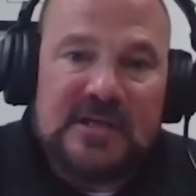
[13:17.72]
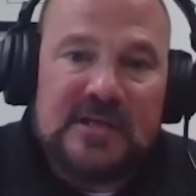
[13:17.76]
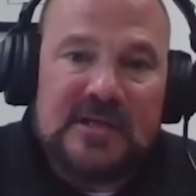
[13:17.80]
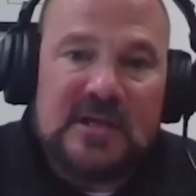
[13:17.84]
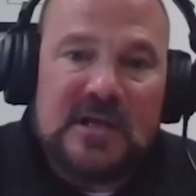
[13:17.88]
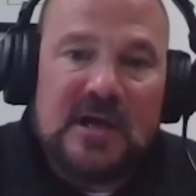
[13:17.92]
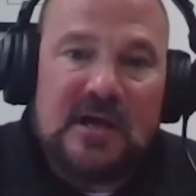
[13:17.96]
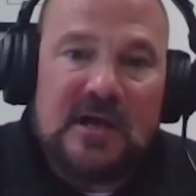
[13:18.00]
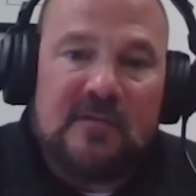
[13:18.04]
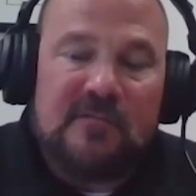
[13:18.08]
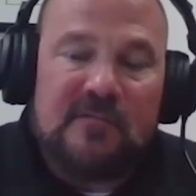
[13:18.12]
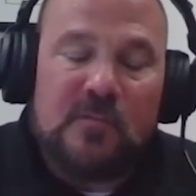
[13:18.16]

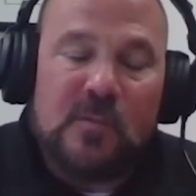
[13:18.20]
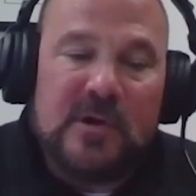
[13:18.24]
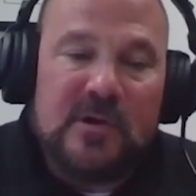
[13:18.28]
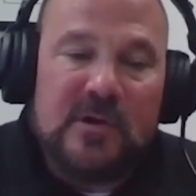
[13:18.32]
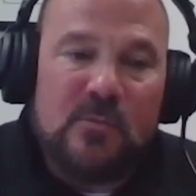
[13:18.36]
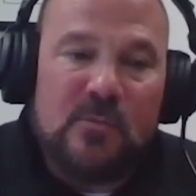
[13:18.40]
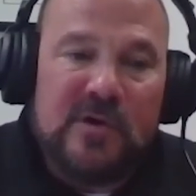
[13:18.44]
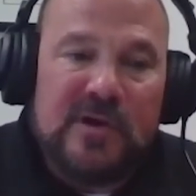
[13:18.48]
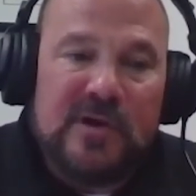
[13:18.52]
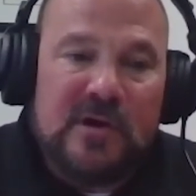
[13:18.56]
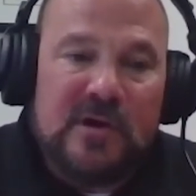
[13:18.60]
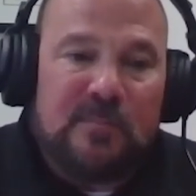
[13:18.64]
enough, we,
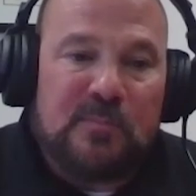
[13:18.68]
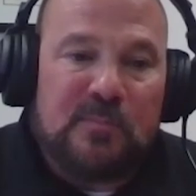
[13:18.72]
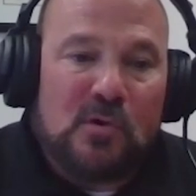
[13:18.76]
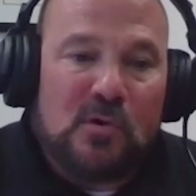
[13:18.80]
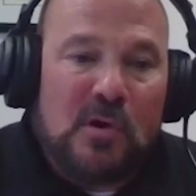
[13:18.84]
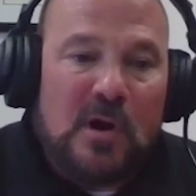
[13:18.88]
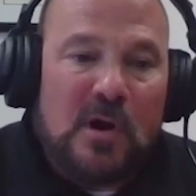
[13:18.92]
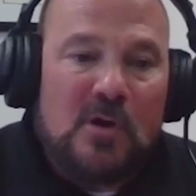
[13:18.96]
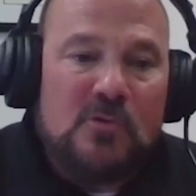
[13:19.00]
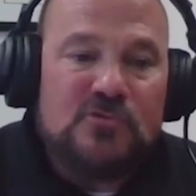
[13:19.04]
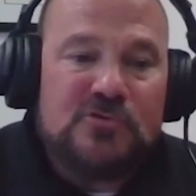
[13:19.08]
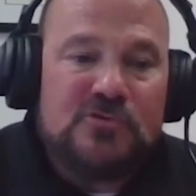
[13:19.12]
we
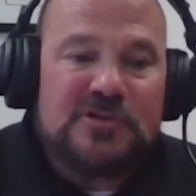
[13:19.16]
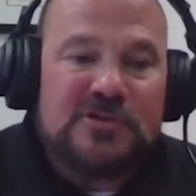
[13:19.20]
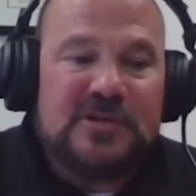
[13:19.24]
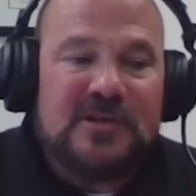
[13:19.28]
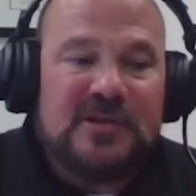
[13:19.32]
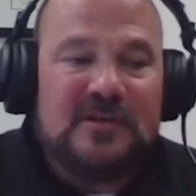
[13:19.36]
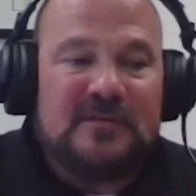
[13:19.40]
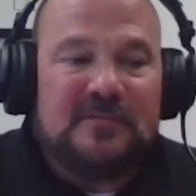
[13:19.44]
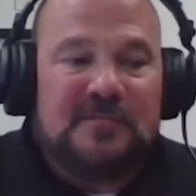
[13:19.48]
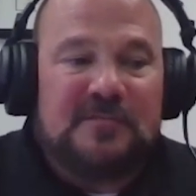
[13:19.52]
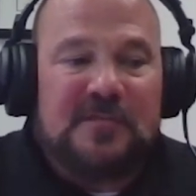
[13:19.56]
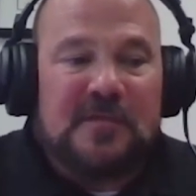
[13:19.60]
approached
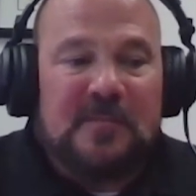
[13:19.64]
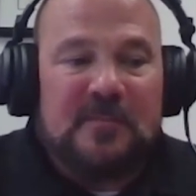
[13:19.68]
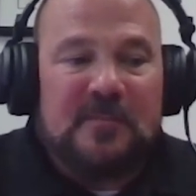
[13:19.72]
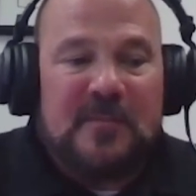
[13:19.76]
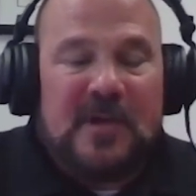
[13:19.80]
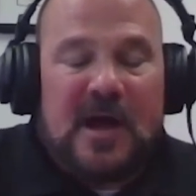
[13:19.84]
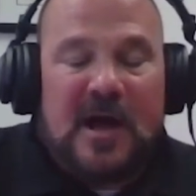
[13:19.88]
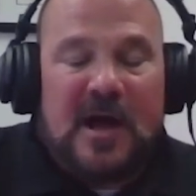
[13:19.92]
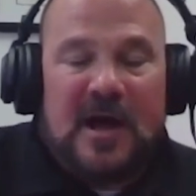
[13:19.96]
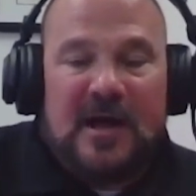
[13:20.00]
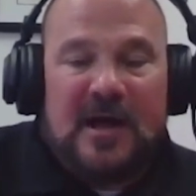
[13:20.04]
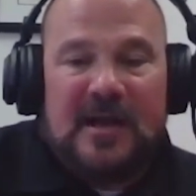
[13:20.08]
it from
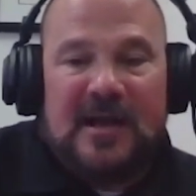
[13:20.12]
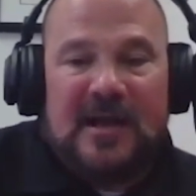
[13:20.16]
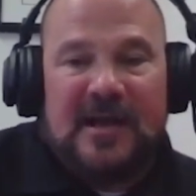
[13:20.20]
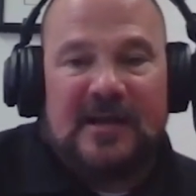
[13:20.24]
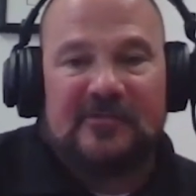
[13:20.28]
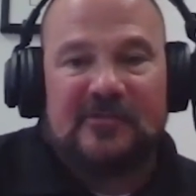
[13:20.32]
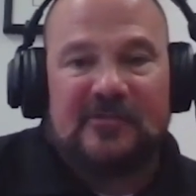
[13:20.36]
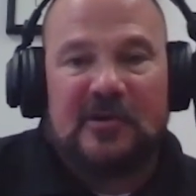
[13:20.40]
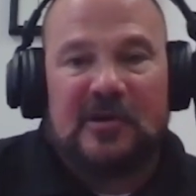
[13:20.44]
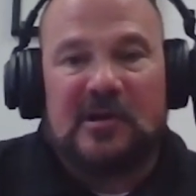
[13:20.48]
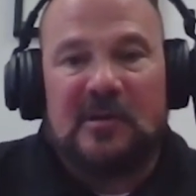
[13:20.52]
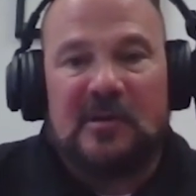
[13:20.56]
not
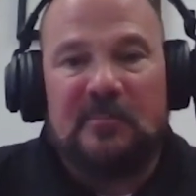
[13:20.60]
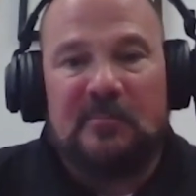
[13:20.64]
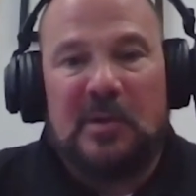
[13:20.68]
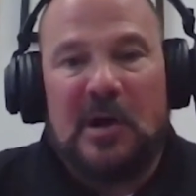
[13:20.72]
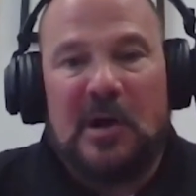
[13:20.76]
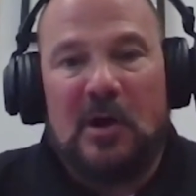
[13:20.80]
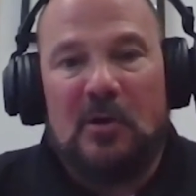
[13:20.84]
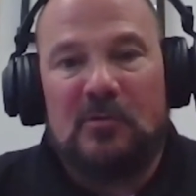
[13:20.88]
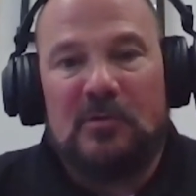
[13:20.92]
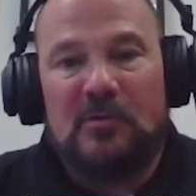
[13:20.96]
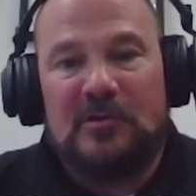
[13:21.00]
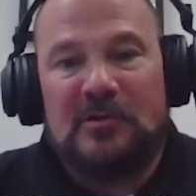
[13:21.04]
as a
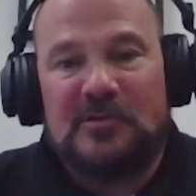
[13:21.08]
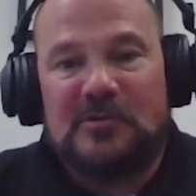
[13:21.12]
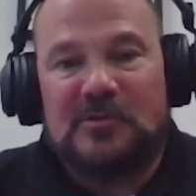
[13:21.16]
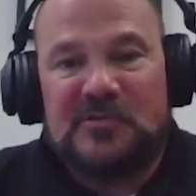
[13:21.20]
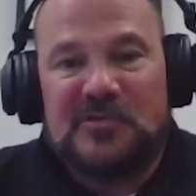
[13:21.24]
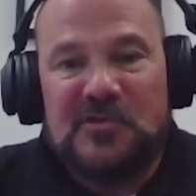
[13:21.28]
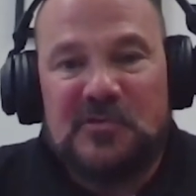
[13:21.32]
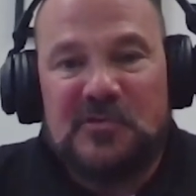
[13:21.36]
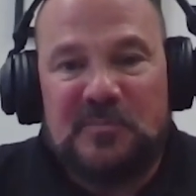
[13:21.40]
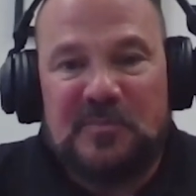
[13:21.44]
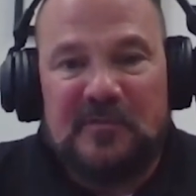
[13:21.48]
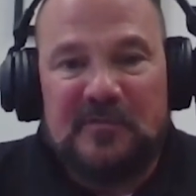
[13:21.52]
component of
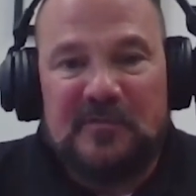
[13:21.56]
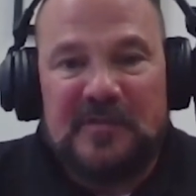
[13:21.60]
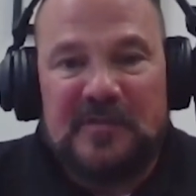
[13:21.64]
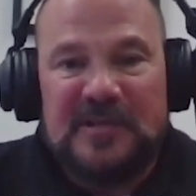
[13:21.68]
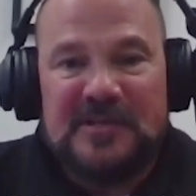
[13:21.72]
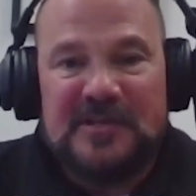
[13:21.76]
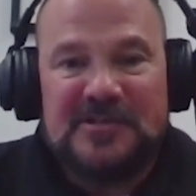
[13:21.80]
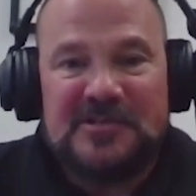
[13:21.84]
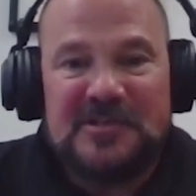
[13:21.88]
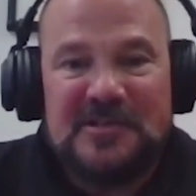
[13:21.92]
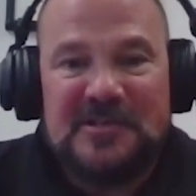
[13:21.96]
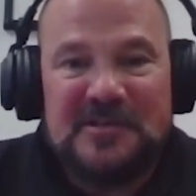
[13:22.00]

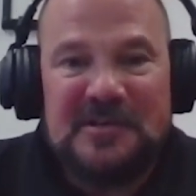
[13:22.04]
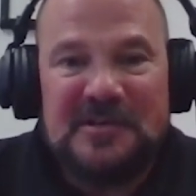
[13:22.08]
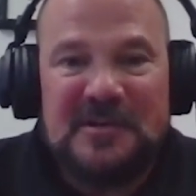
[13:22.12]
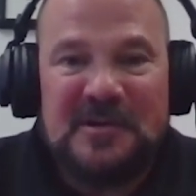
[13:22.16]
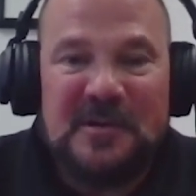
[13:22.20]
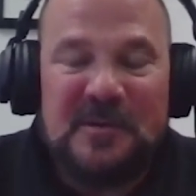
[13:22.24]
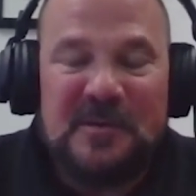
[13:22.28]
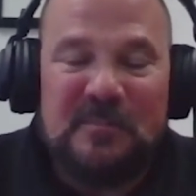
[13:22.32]
supervision,